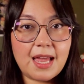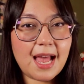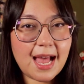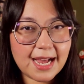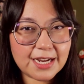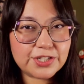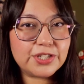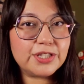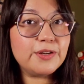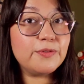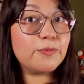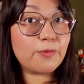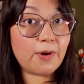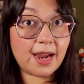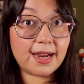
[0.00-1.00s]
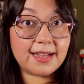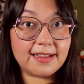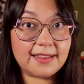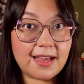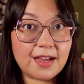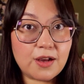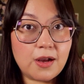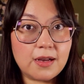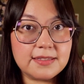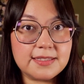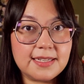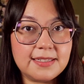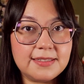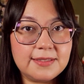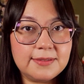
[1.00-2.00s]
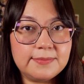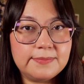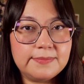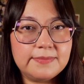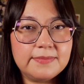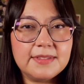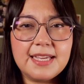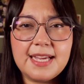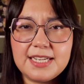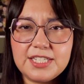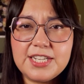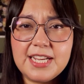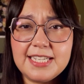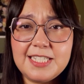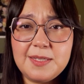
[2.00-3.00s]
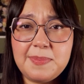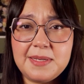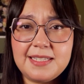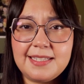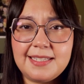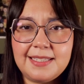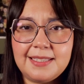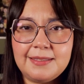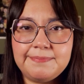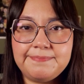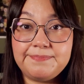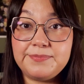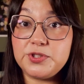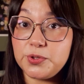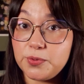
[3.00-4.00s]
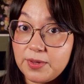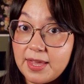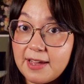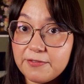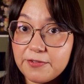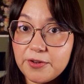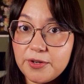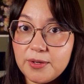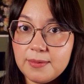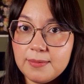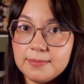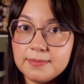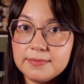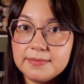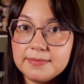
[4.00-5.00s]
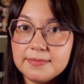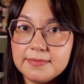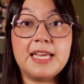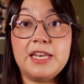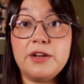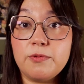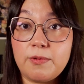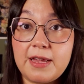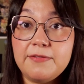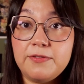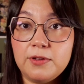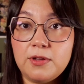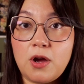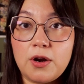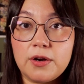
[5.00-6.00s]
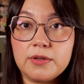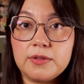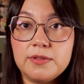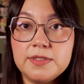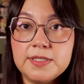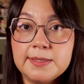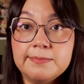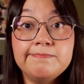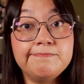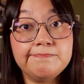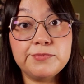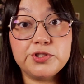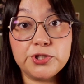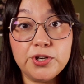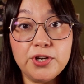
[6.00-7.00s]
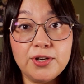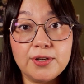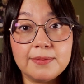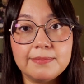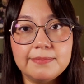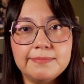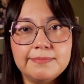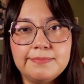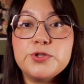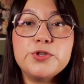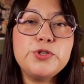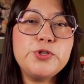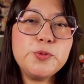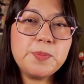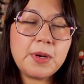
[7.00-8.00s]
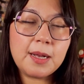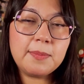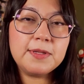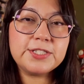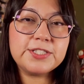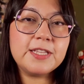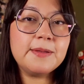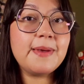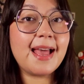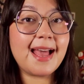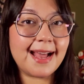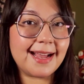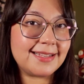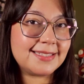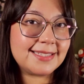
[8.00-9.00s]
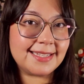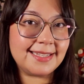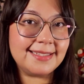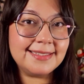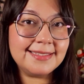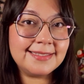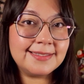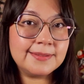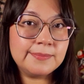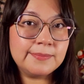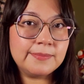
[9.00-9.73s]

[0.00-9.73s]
Actually writing that content. Can ChatGPT do that for you? Can it write full articles? Sure. Should you publish them as is?